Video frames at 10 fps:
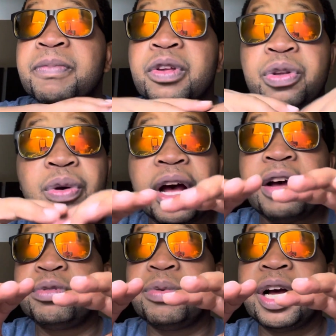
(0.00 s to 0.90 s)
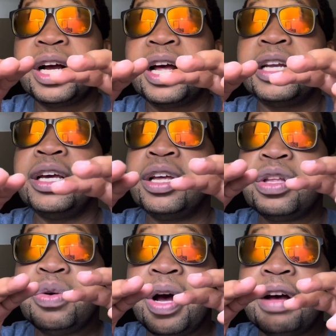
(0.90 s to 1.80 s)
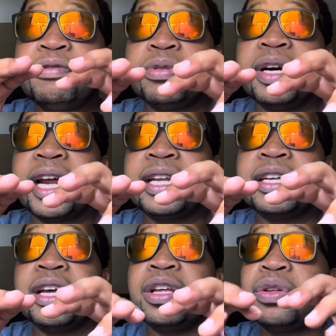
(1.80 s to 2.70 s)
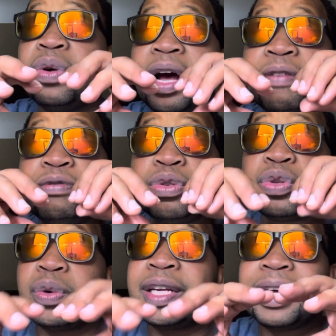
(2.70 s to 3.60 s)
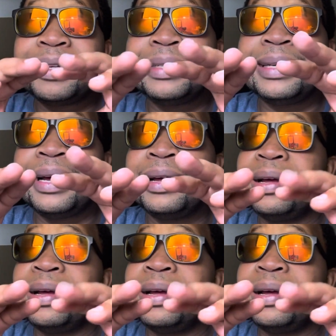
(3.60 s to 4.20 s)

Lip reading: You have to work hard, you have to grind, you have to sweat and tear.